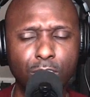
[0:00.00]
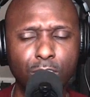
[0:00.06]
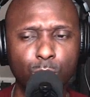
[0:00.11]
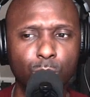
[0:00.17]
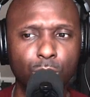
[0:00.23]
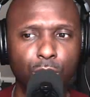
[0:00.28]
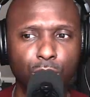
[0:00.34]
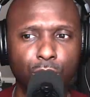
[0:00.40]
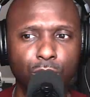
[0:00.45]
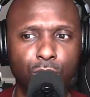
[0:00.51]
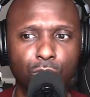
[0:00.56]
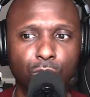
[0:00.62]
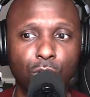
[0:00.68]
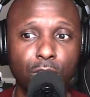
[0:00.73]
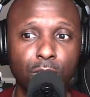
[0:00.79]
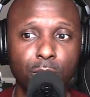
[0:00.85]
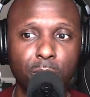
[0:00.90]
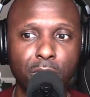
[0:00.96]

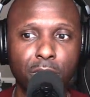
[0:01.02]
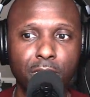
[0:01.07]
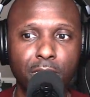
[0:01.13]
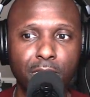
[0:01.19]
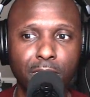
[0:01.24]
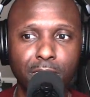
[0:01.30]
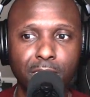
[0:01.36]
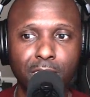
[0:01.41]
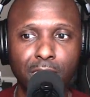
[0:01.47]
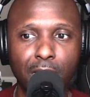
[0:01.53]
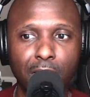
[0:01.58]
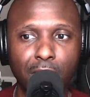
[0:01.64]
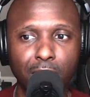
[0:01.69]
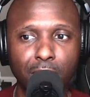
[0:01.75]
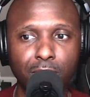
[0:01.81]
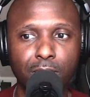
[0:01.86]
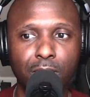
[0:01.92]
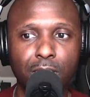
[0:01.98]
struck me as
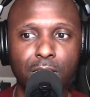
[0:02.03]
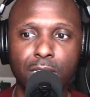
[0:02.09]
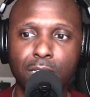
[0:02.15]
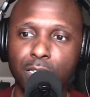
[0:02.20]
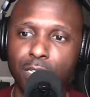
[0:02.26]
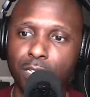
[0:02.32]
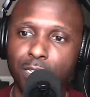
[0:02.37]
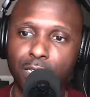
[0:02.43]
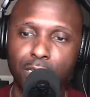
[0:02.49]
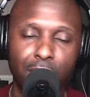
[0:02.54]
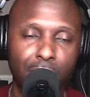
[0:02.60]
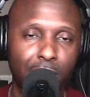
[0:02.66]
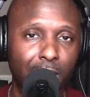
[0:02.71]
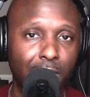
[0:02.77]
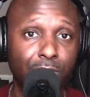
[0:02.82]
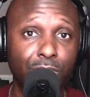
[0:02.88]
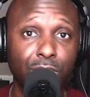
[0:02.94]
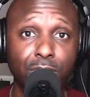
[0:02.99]
odd.
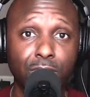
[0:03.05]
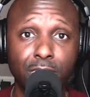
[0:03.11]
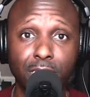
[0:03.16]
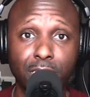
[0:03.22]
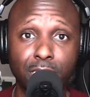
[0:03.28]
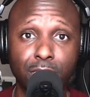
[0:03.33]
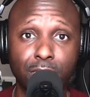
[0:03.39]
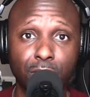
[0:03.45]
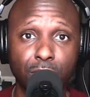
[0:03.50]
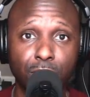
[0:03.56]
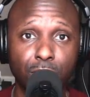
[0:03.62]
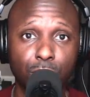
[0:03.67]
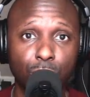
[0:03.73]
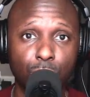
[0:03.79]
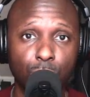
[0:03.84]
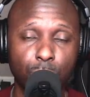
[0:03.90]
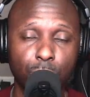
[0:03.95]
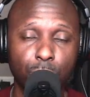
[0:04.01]
I've seen
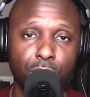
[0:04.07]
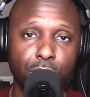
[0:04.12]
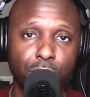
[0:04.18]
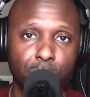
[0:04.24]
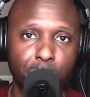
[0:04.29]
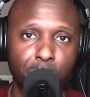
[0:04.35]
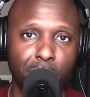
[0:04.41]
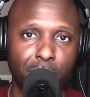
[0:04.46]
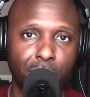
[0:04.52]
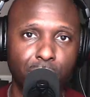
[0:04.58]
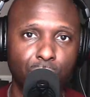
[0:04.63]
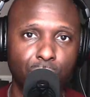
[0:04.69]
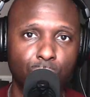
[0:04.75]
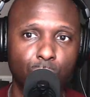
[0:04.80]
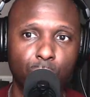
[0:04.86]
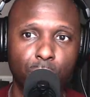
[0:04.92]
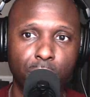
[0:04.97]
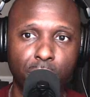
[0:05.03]
numerous
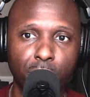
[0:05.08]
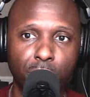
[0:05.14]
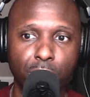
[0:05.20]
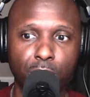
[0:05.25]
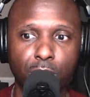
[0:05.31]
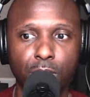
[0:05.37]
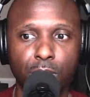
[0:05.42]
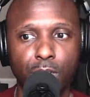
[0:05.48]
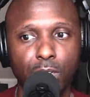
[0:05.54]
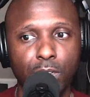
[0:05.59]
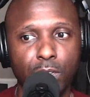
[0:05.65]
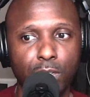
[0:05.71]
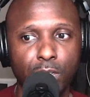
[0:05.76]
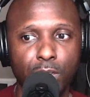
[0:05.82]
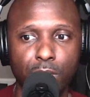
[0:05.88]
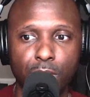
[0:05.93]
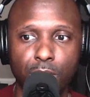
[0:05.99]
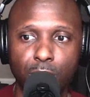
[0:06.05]
debates where
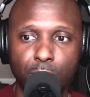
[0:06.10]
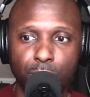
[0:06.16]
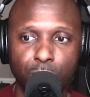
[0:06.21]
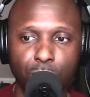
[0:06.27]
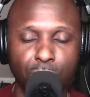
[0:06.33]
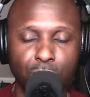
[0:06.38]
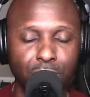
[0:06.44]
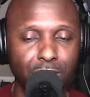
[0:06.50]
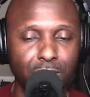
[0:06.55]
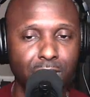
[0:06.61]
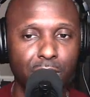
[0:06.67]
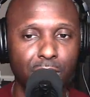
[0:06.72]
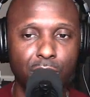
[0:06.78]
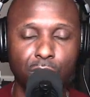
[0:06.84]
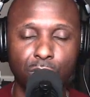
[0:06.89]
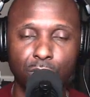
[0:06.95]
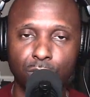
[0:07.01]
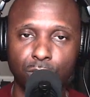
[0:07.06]

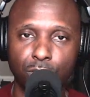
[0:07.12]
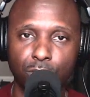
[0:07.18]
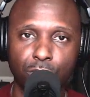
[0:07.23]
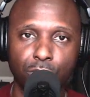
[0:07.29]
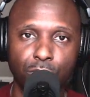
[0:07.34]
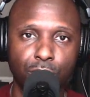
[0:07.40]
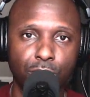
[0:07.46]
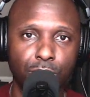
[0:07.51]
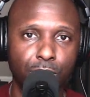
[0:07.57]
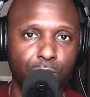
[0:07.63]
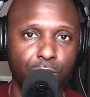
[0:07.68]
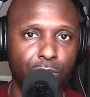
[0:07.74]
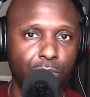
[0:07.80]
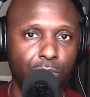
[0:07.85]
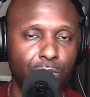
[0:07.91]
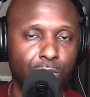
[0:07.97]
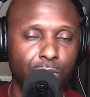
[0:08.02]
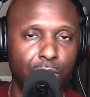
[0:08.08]
senators,
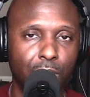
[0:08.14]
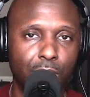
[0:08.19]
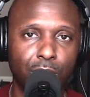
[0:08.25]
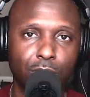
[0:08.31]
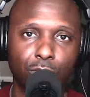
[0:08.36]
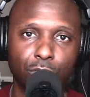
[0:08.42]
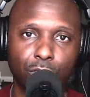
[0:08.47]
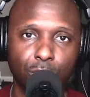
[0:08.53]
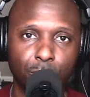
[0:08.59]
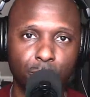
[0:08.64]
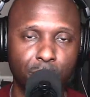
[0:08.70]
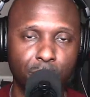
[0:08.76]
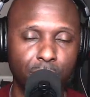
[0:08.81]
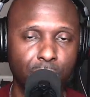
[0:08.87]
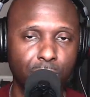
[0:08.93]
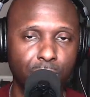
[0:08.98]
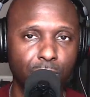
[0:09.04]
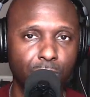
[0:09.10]

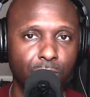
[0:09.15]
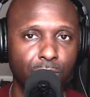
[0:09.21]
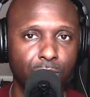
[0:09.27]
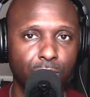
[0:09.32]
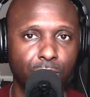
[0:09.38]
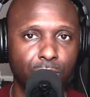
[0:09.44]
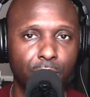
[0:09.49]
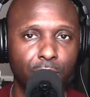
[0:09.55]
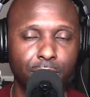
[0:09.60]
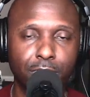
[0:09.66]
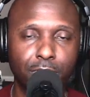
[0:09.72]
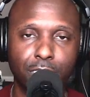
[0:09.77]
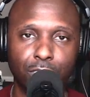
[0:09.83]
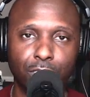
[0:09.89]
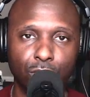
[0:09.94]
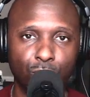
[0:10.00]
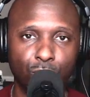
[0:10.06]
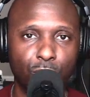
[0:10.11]
congressmen,
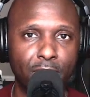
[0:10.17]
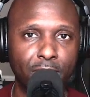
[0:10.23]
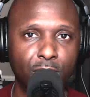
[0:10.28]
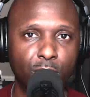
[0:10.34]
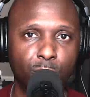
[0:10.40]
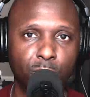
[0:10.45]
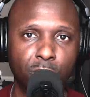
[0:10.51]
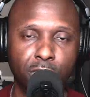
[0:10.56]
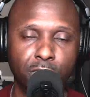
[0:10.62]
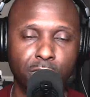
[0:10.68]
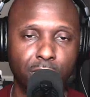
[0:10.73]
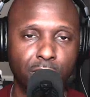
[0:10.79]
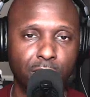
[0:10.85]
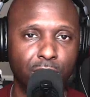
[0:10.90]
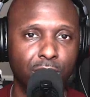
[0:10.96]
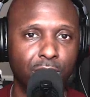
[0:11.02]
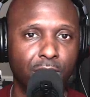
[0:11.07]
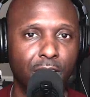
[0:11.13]
presidents, vice
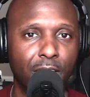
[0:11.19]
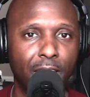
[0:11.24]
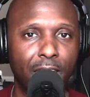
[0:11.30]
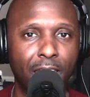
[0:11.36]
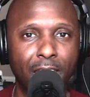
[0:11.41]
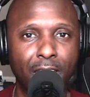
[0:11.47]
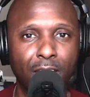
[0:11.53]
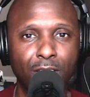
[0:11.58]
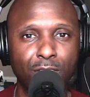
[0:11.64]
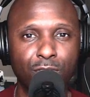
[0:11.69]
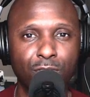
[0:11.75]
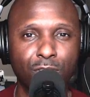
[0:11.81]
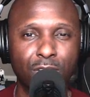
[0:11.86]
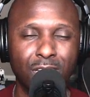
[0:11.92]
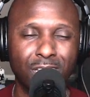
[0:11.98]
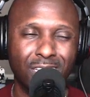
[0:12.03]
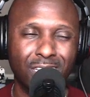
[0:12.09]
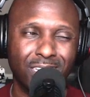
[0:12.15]
presidents have
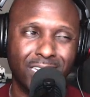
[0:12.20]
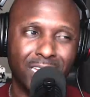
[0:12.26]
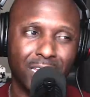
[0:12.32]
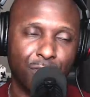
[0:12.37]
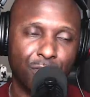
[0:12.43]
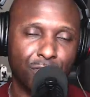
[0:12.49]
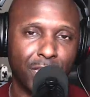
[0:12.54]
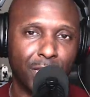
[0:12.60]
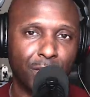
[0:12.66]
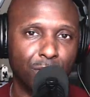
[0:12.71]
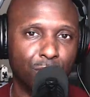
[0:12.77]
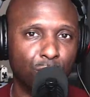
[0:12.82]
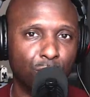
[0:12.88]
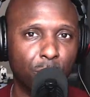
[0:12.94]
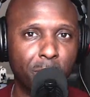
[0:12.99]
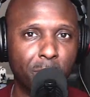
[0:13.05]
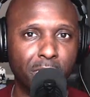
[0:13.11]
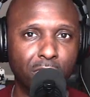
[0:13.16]
left out
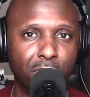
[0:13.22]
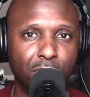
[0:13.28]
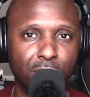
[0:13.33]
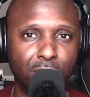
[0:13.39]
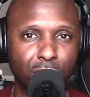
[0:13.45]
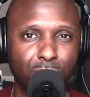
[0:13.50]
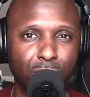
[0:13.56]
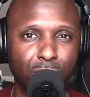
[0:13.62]
information,